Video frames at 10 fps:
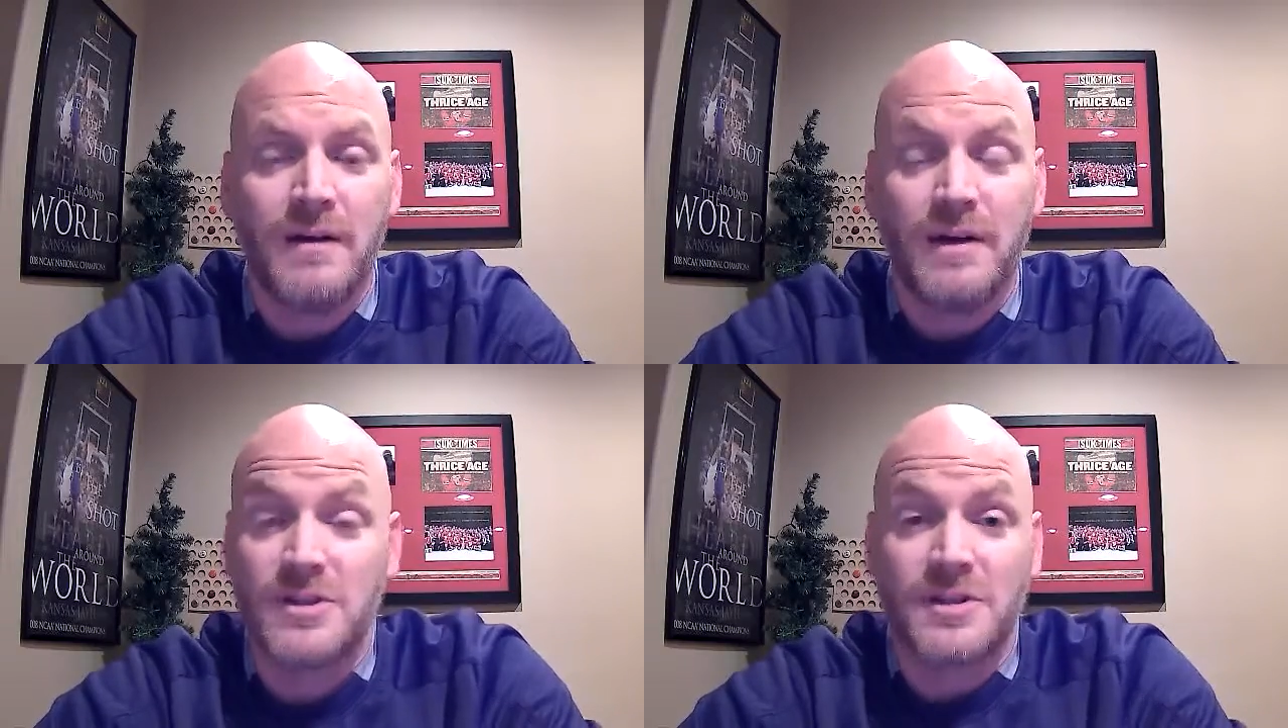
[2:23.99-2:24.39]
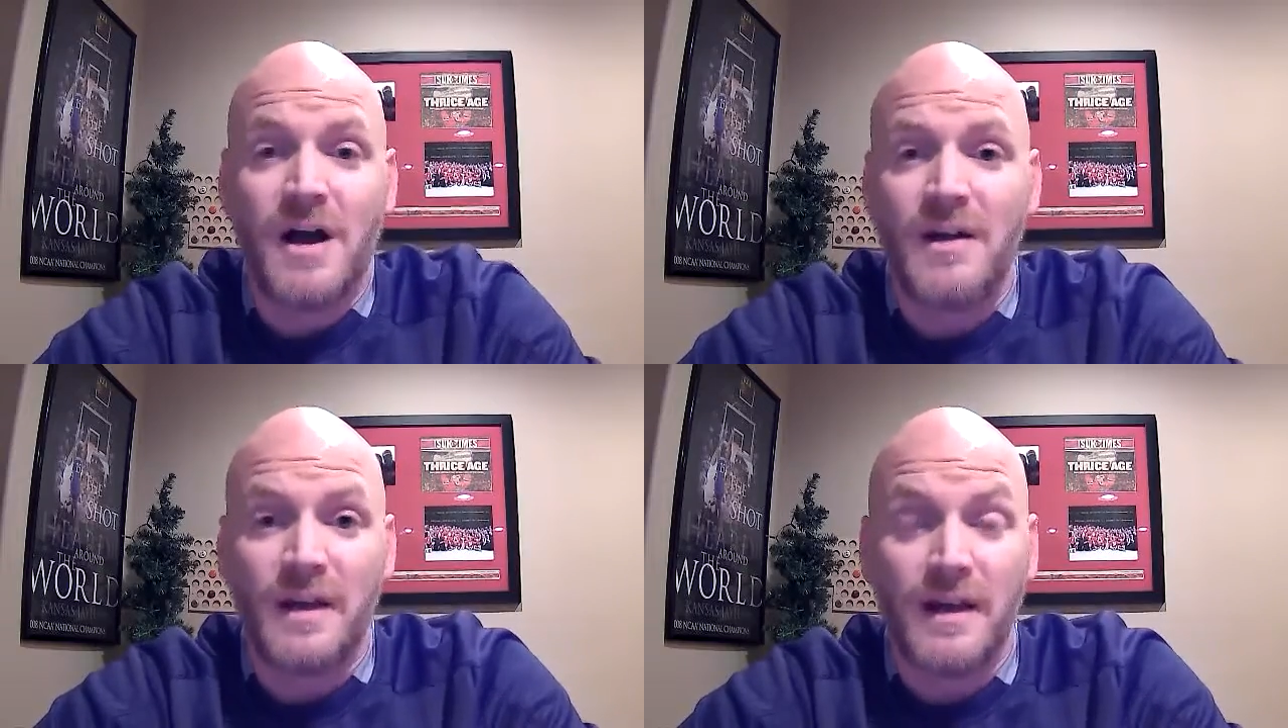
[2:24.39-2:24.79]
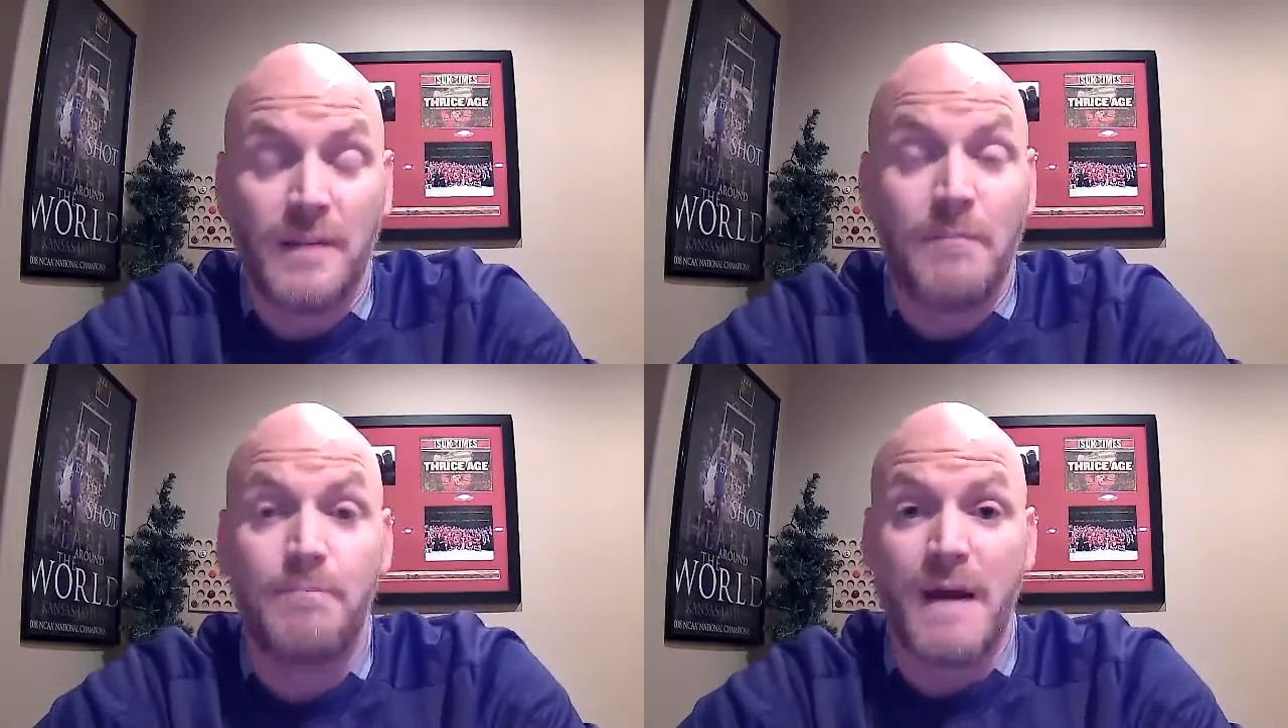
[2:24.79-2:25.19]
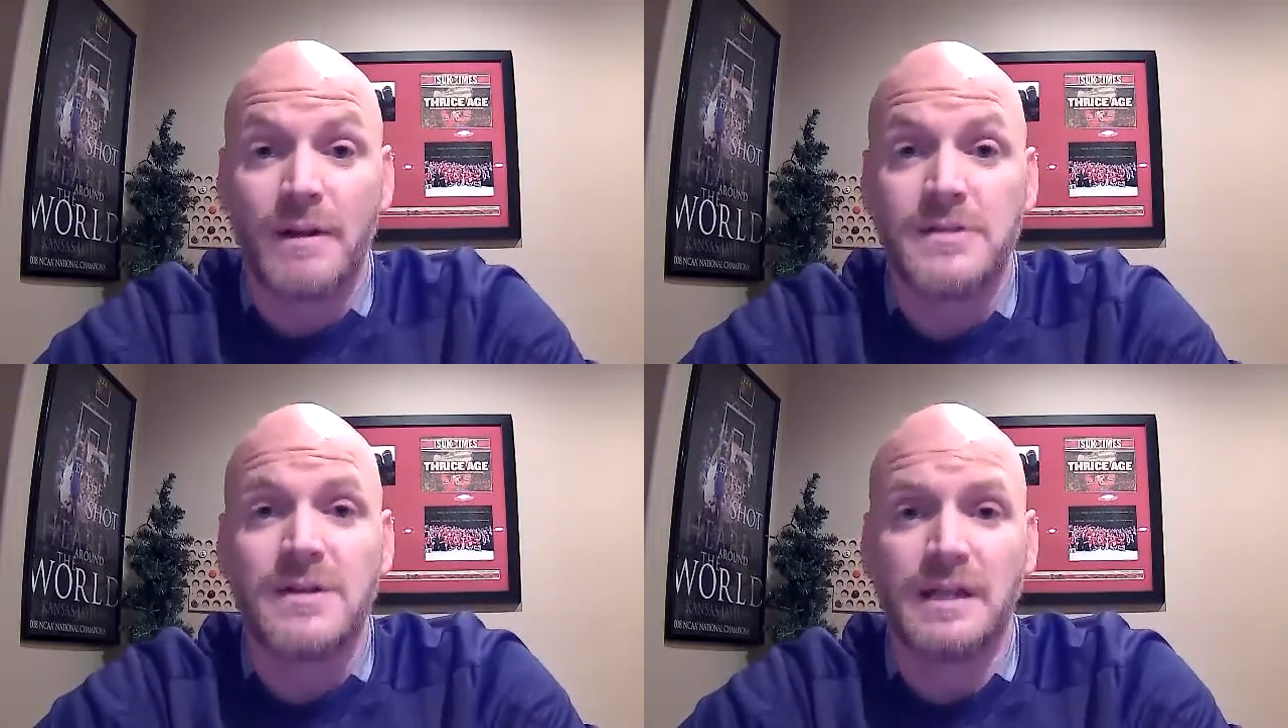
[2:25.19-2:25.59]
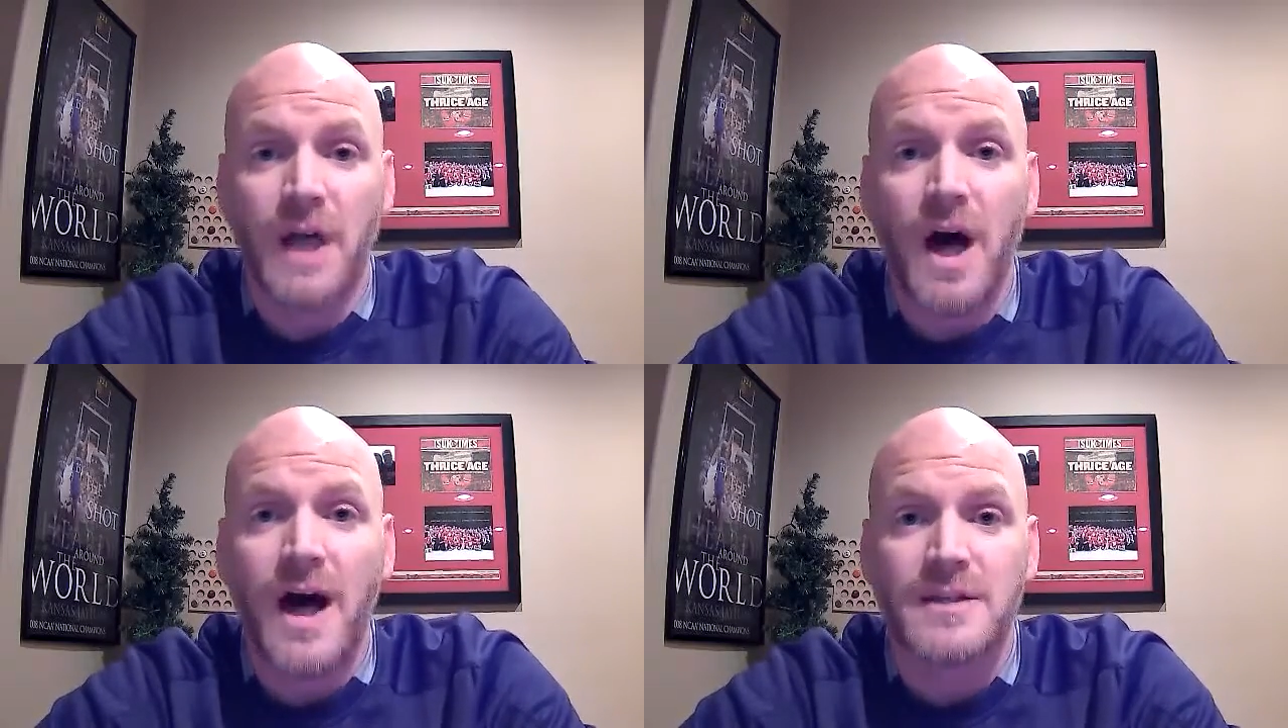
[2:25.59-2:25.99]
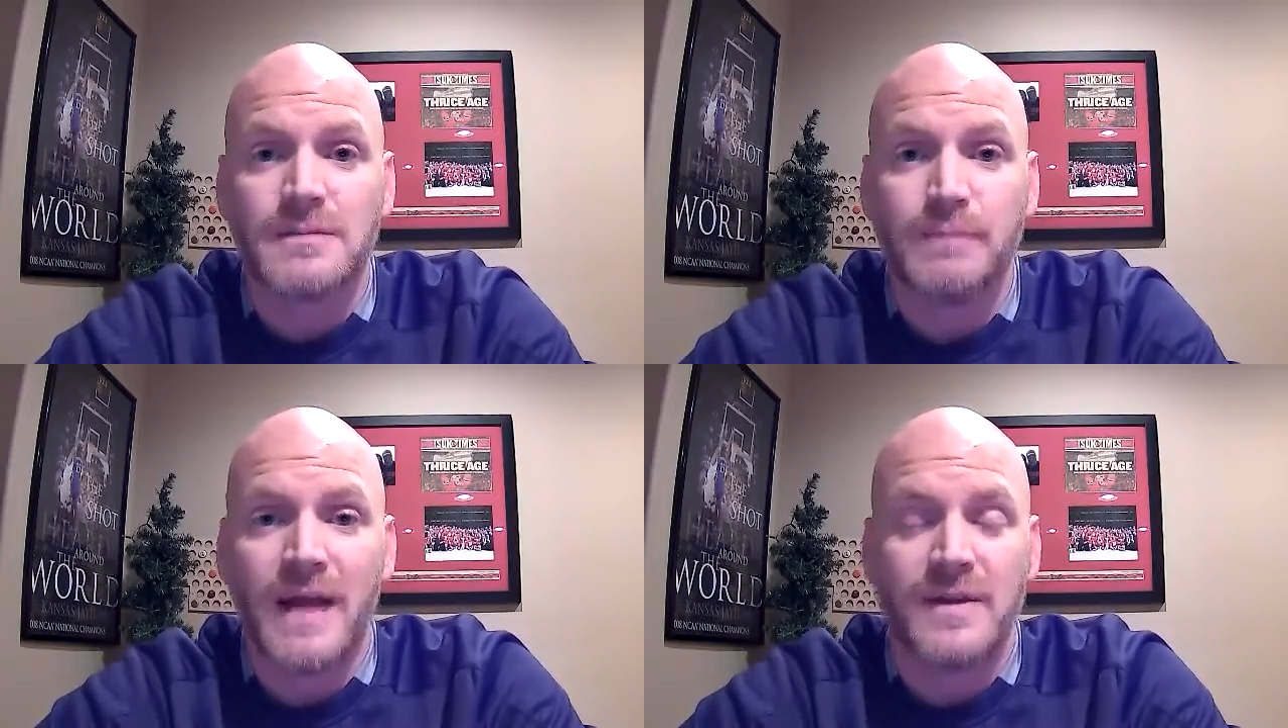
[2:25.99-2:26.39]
let's just call it an embarrassing loss by